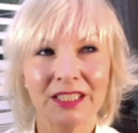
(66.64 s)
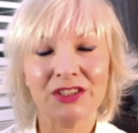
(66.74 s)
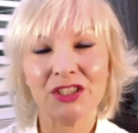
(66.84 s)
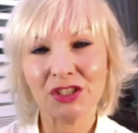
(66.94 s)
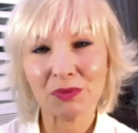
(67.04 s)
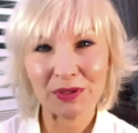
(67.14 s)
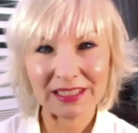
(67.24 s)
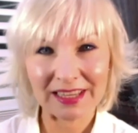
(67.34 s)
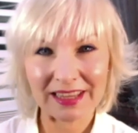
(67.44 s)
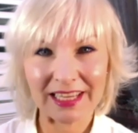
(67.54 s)
So I just want you
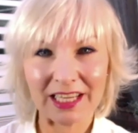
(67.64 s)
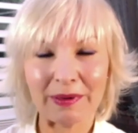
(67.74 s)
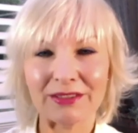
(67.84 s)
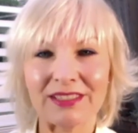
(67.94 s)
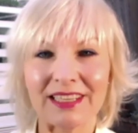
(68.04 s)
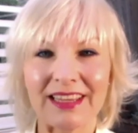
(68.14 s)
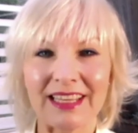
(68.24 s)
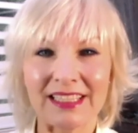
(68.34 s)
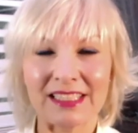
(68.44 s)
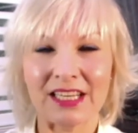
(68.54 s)
to think about it in
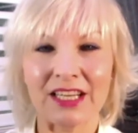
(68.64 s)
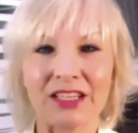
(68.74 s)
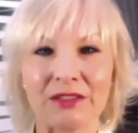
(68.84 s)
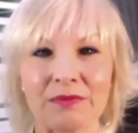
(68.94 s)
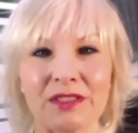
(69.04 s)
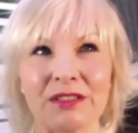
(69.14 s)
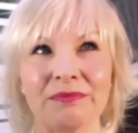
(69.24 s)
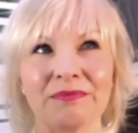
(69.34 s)
these terms.